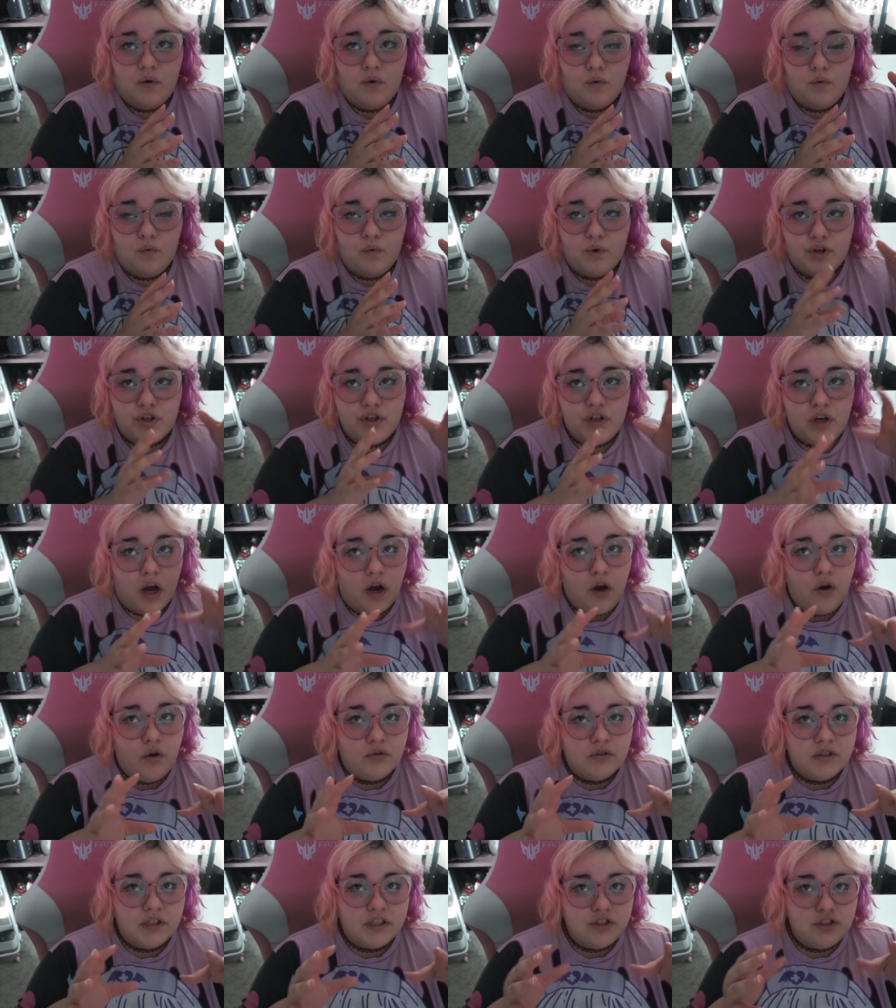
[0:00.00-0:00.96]
we're not
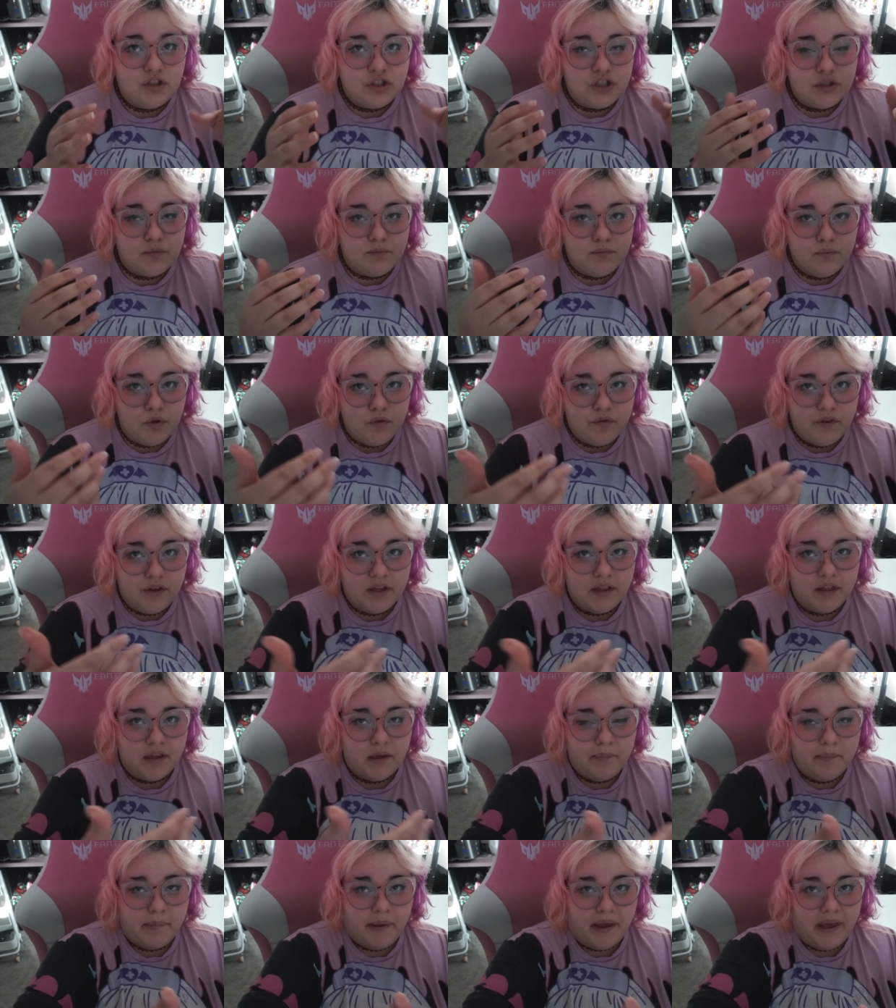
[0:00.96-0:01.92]
only just moving
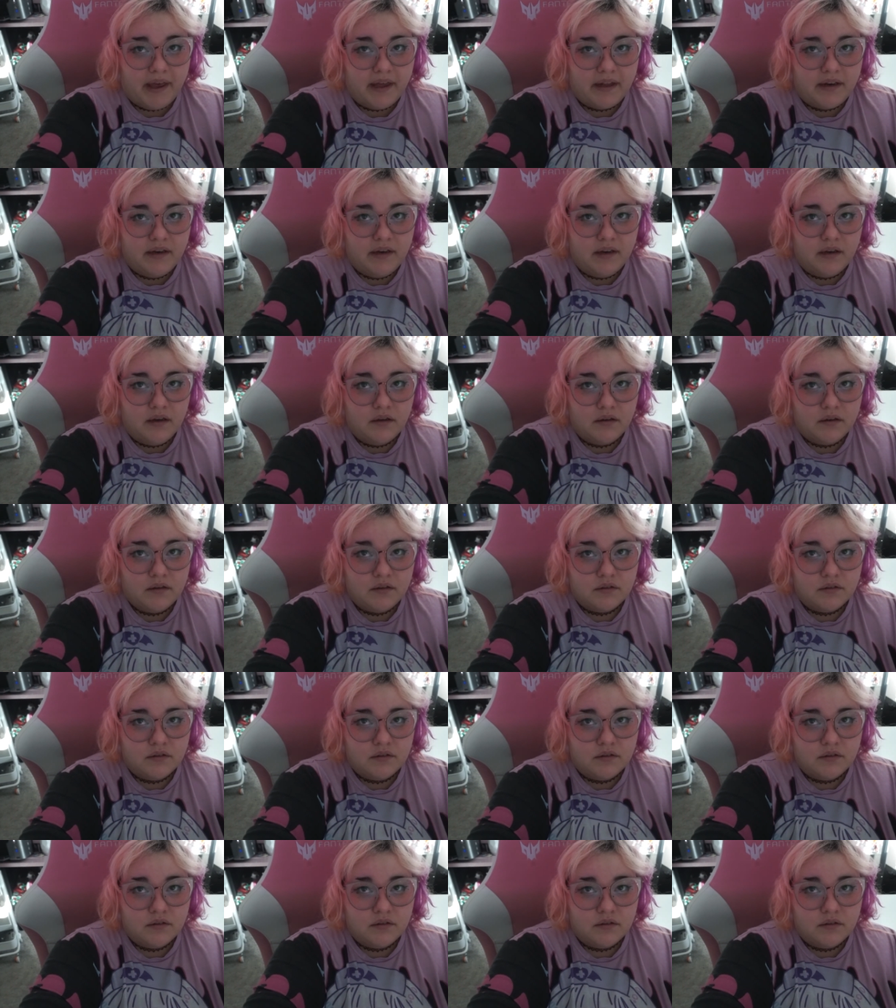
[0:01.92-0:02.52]
the bed